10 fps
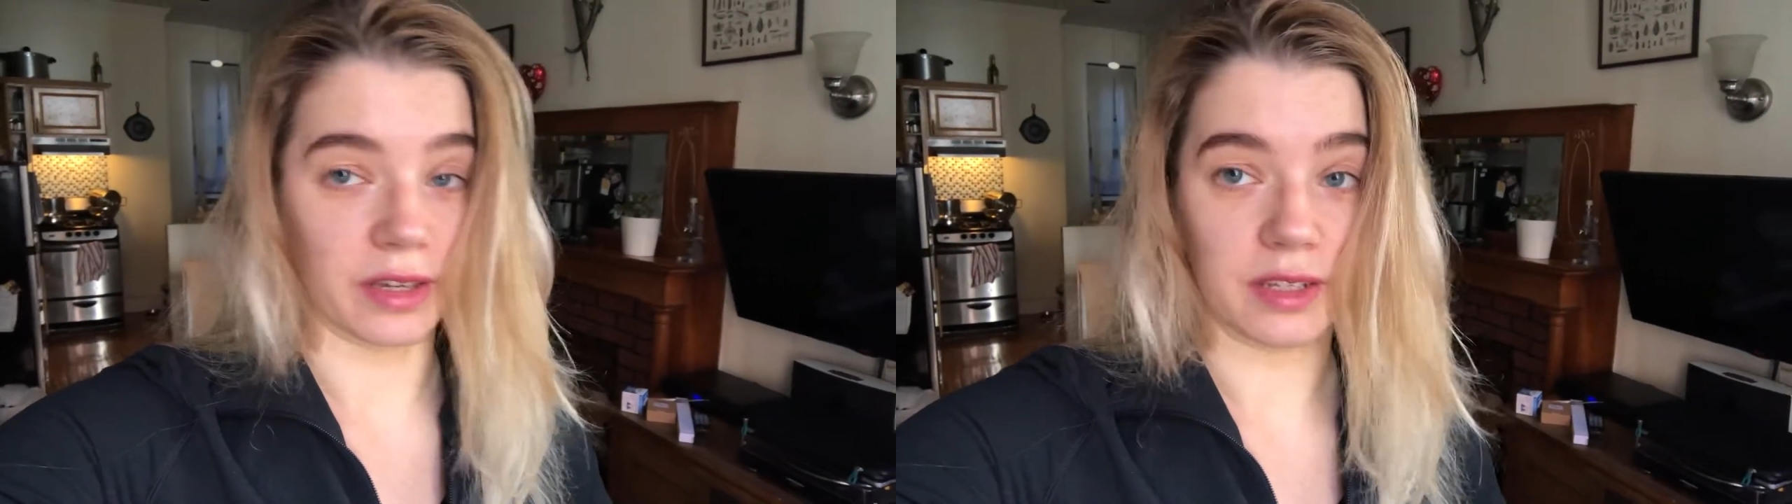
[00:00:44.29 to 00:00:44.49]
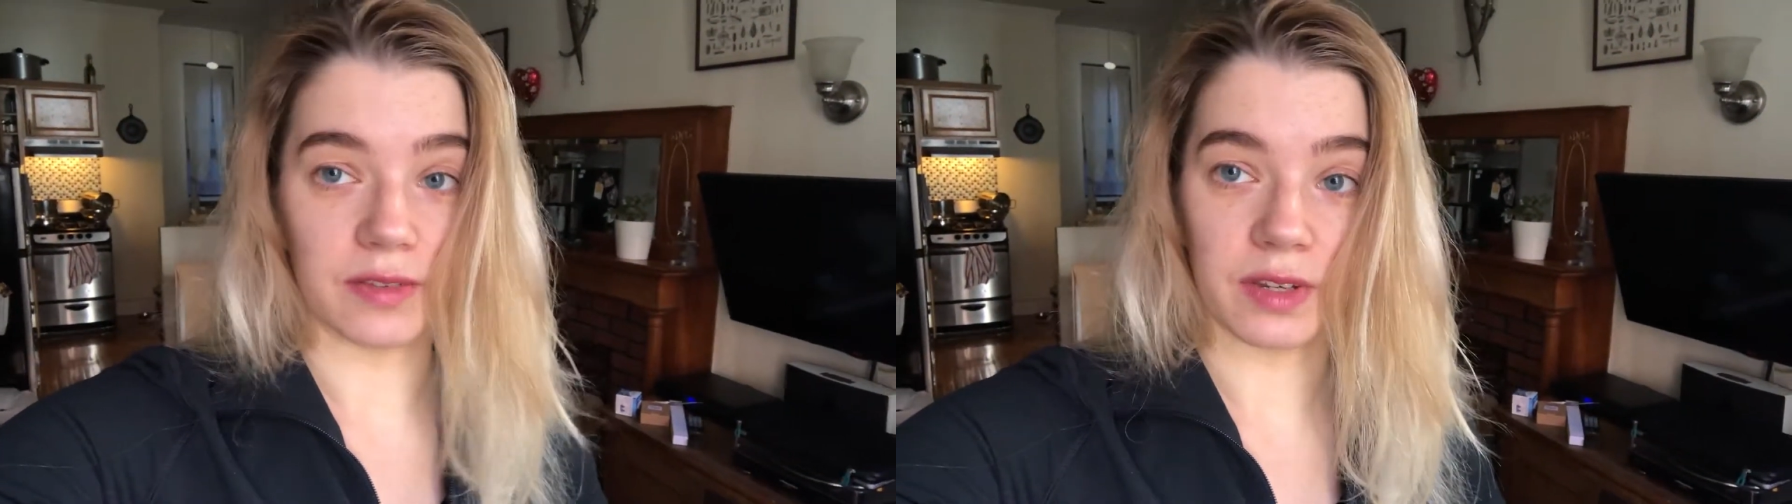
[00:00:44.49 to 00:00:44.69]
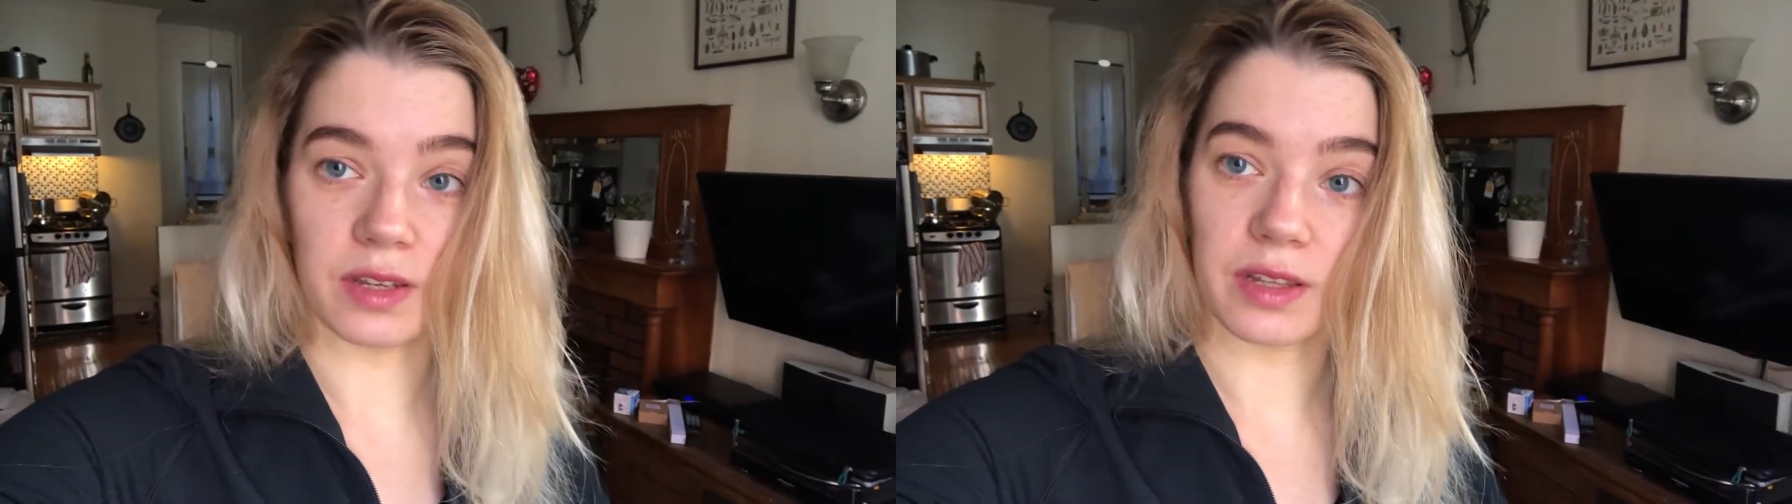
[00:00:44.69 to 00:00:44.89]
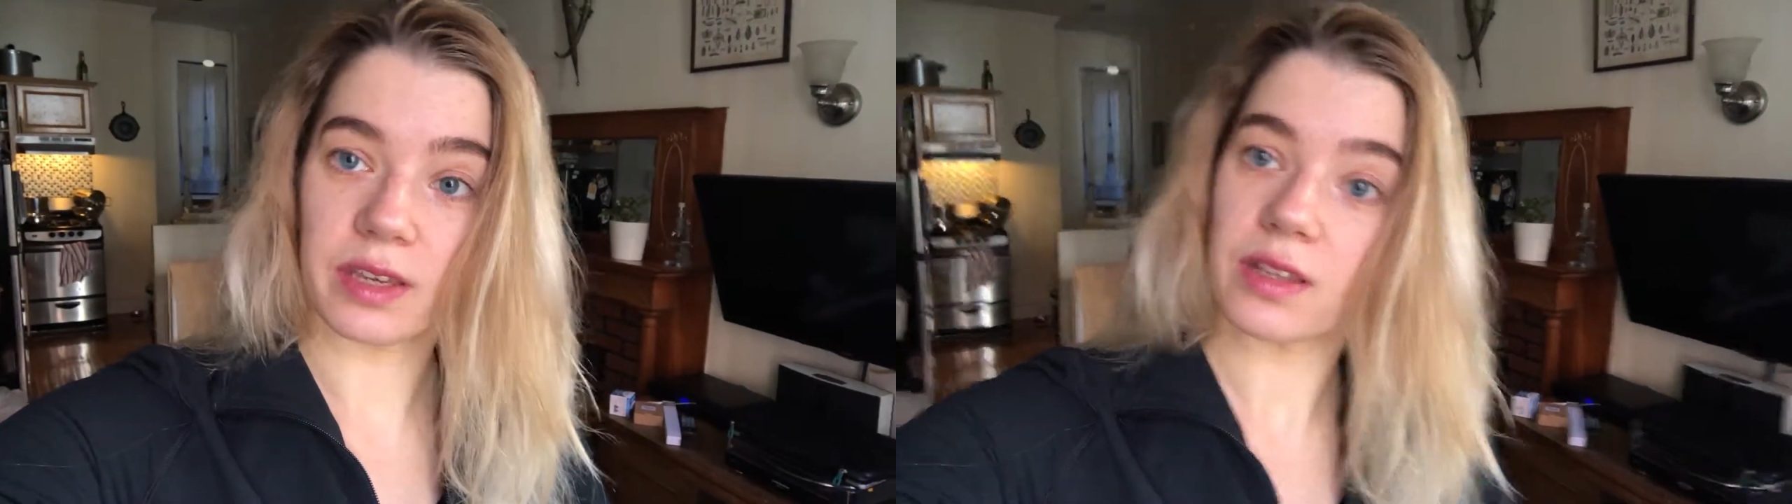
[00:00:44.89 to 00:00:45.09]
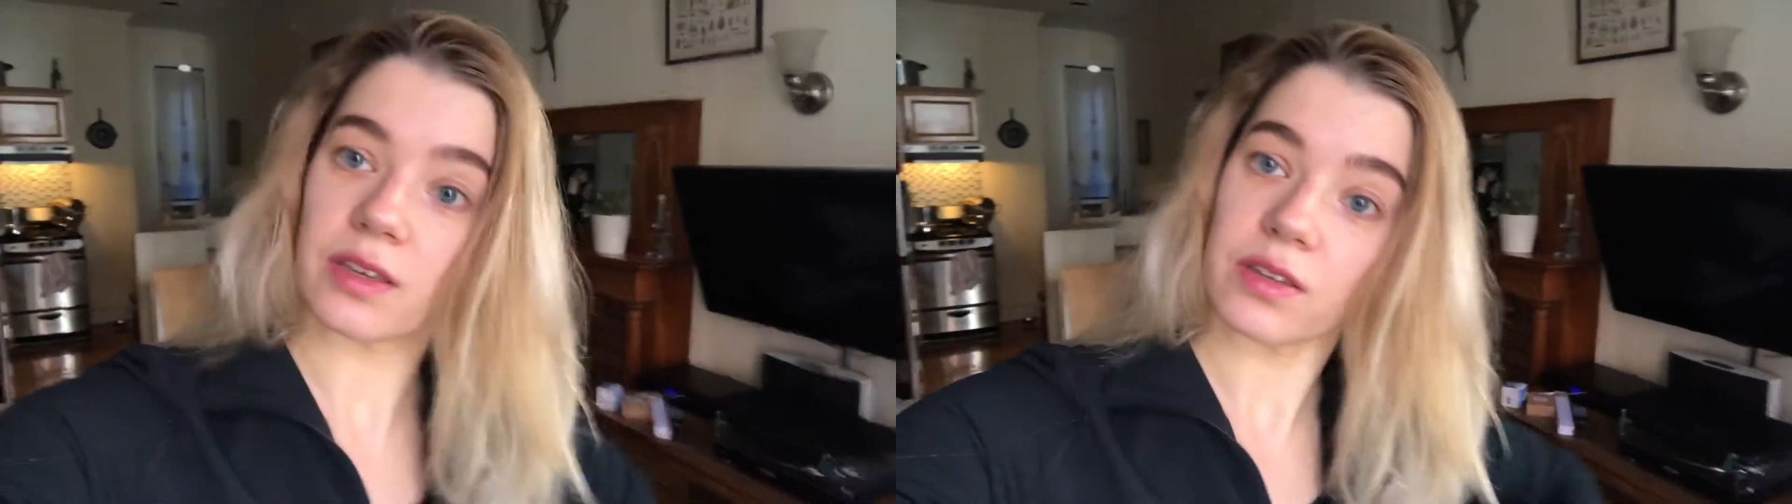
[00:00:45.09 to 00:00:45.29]
activity
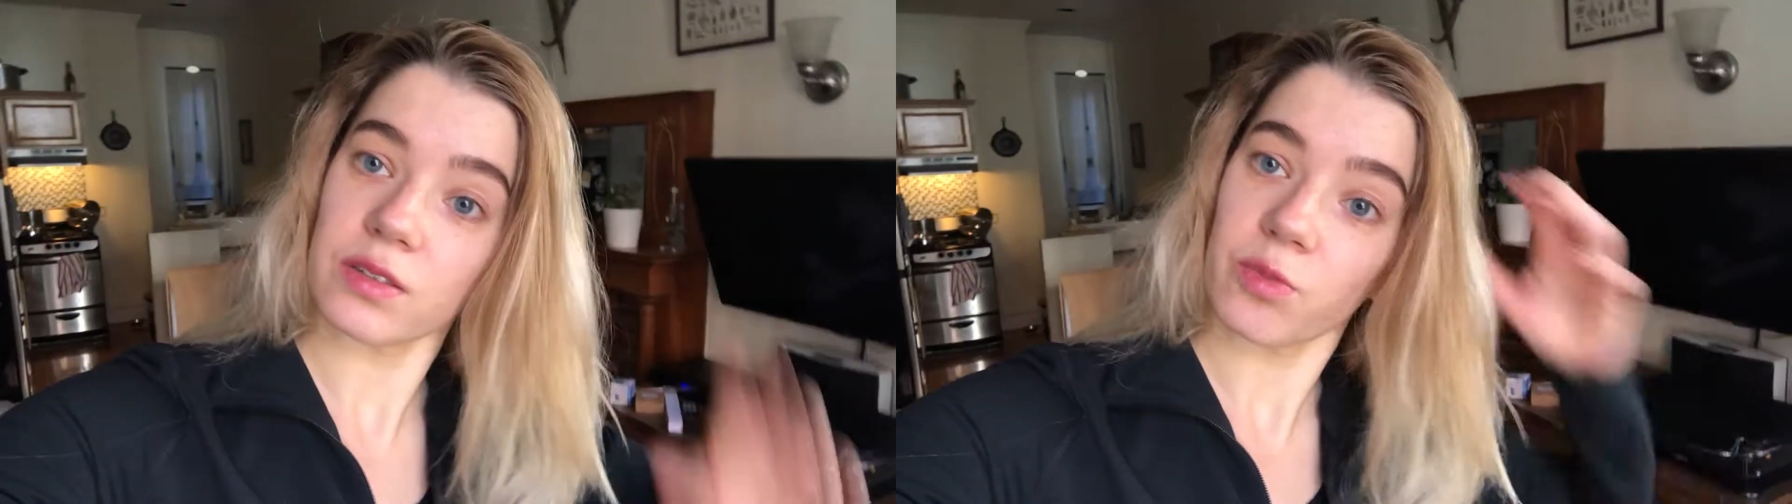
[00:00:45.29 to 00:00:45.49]
lately because